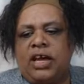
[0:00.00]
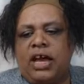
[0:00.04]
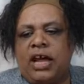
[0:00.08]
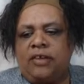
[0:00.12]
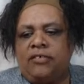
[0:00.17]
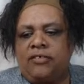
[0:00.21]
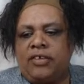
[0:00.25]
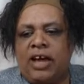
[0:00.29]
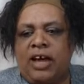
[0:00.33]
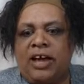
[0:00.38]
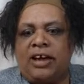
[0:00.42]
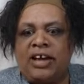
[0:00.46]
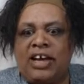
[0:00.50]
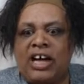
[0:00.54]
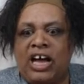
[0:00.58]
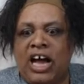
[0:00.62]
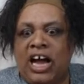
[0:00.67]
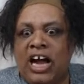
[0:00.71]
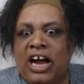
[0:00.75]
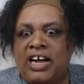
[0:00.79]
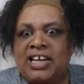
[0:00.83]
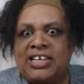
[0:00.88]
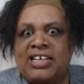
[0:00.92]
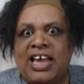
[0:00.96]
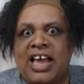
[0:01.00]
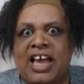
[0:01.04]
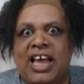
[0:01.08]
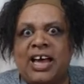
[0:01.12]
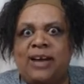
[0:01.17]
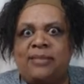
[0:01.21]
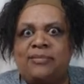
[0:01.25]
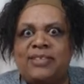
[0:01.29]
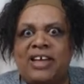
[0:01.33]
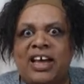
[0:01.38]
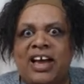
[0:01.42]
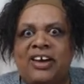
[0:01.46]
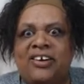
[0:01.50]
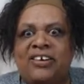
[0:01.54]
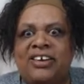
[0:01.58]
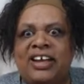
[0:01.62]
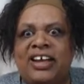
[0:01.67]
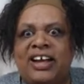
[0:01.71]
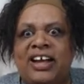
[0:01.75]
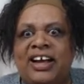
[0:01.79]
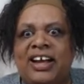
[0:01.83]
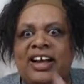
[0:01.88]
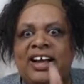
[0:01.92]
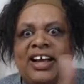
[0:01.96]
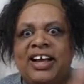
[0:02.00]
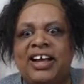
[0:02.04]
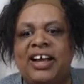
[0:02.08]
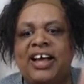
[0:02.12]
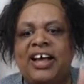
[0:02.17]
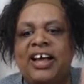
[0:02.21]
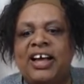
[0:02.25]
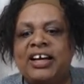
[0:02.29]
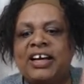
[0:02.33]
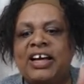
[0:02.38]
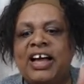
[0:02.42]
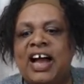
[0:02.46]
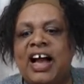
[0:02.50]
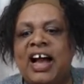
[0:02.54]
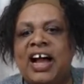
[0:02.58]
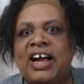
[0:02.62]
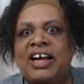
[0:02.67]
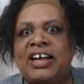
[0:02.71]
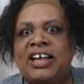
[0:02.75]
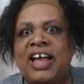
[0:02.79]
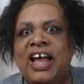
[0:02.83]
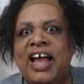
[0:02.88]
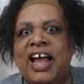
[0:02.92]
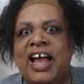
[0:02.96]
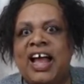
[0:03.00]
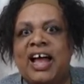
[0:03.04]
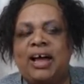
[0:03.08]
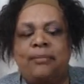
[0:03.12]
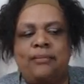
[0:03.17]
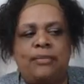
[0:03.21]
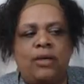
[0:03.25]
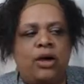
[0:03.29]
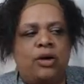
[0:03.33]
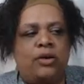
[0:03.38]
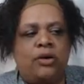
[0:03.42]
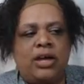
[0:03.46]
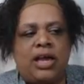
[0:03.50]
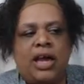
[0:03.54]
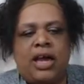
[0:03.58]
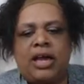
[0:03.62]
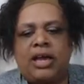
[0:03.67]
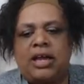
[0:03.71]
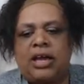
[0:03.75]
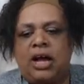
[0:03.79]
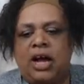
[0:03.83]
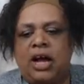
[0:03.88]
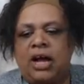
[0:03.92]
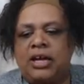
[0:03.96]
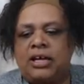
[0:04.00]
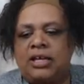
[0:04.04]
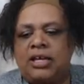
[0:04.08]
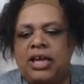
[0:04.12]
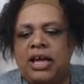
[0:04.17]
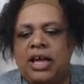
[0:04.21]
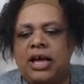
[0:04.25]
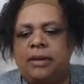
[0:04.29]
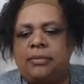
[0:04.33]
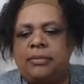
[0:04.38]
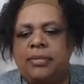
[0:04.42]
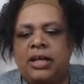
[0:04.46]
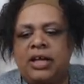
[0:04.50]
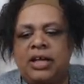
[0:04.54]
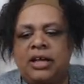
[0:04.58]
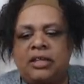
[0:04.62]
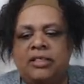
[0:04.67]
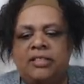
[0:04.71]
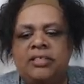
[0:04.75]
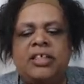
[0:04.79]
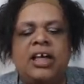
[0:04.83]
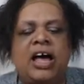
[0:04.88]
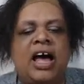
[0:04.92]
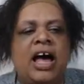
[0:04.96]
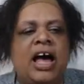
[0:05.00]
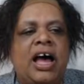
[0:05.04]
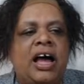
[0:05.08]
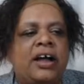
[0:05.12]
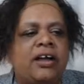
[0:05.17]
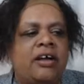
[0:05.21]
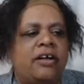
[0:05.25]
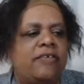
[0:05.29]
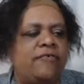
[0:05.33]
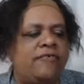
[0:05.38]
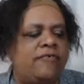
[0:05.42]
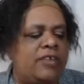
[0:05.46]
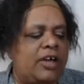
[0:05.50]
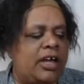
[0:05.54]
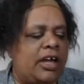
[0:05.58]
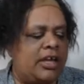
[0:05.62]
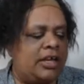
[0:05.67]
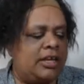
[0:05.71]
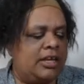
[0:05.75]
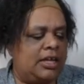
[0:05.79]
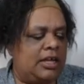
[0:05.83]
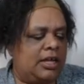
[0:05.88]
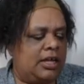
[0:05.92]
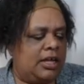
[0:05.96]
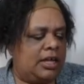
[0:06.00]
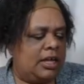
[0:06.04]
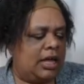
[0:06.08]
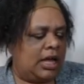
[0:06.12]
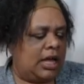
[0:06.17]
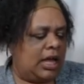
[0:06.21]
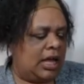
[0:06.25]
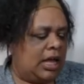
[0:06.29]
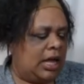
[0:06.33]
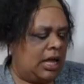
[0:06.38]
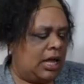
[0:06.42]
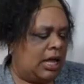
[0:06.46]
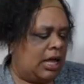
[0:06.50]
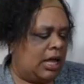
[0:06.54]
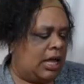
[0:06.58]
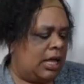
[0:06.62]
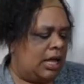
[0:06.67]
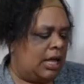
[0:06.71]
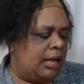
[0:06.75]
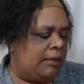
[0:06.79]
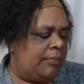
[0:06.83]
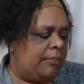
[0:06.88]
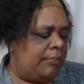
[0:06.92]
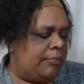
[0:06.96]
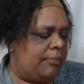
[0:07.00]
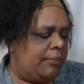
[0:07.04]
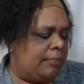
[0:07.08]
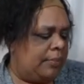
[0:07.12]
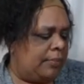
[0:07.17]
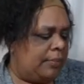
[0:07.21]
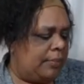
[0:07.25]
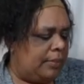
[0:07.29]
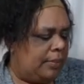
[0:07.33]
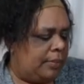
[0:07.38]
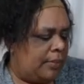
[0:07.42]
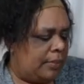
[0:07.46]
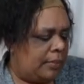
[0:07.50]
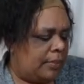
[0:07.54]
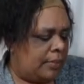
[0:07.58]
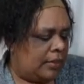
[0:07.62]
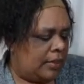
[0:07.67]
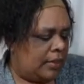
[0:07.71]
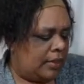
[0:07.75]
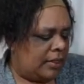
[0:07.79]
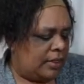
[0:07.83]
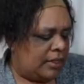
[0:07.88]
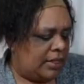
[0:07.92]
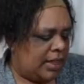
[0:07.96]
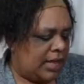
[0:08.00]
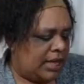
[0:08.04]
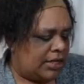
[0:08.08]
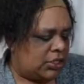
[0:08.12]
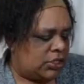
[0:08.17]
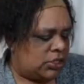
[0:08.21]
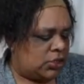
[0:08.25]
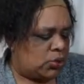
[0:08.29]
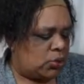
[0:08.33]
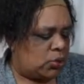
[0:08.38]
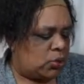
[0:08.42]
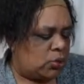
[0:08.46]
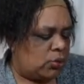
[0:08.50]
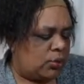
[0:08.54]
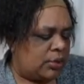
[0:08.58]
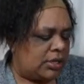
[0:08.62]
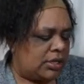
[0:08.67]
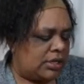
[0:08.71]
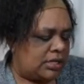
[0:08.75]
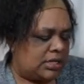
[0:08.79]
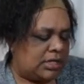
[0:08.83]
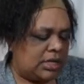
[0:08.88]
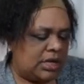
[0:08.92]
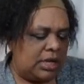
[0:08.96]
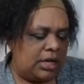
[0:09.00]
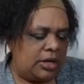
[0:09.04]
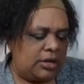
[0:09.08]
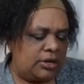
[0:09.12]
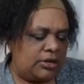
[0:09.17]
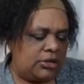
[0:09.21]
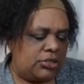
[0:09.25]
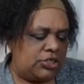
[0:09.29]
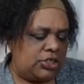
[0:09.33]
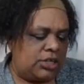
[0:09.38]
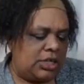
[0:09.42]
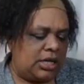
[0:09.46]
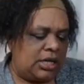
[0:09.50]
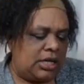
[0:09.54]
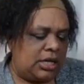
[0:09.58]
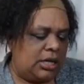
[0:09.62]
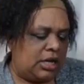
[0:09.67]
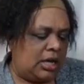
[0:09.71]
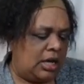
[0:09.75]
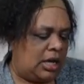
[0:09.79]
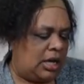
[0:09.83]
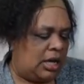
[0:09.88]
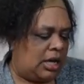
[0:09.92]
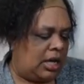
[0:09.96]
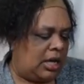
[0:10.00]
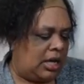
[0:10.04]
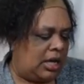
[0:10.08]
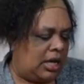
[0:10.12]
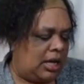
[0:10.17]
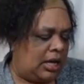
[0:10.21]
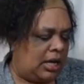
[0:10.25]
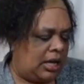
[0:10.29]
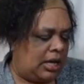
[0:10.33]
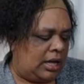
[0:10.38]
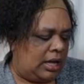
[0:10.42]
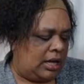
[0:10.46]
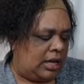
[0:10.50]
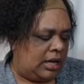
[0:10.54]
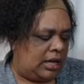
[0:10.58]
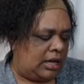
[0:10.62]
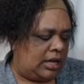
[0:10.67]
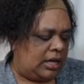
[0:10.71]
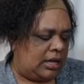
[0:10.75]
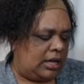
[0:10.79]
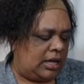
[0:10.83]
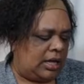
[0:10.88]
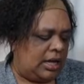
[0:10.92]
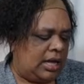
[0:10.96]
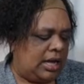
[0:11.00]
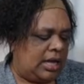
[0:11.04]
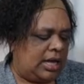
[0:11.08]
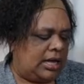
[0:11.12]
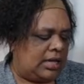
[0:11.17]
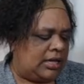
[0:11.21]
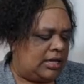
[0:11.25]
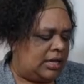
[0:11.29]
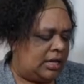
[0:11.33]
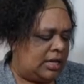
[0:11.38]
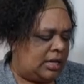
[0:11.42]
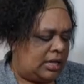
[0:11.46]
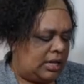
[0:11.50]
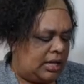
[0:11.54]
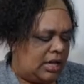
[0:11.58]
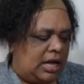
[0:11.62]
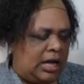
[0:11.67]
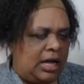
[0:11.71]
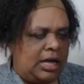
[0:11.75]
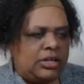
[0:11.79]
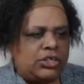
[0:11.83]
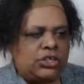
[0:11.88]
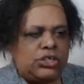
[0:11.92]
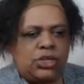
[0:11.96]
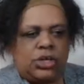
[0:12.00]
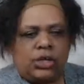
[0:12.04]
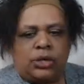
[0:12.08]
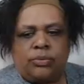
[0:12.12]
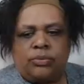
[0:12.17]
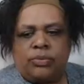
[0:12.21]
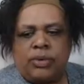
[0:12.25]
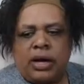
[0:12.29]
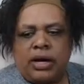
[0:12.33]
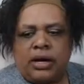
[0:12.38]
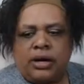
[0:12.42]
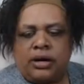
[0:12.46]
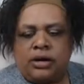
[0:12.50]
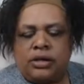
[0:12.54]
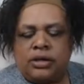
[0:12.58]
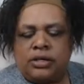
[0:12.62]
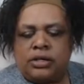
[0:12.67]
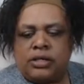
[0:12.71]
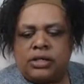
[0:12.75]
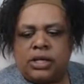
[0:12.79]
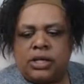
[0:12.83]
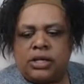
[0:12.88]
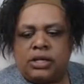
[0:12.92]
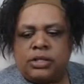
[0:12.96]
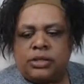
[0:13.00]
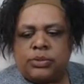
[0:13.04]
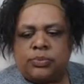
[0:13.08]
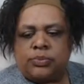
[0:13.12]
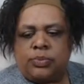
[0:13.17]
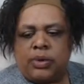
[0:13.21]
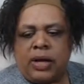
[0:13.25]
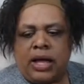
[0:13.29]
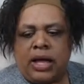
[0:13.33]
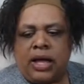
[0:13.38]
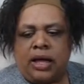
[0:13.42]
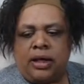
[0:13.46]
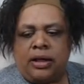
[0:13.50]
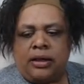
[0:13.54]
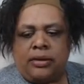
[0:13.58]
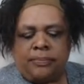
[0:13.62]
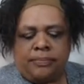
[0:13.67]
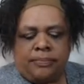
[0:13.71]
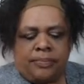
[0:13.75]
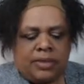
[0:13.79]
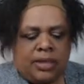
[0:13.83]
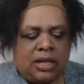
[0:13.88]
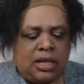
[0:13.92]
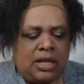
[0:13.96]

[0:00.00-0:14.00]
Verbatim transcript: I've got card cam down here. Card cam. Okay, card cam. The Hierophant. Um, that's Taurus energy uh, and Akashic records as well.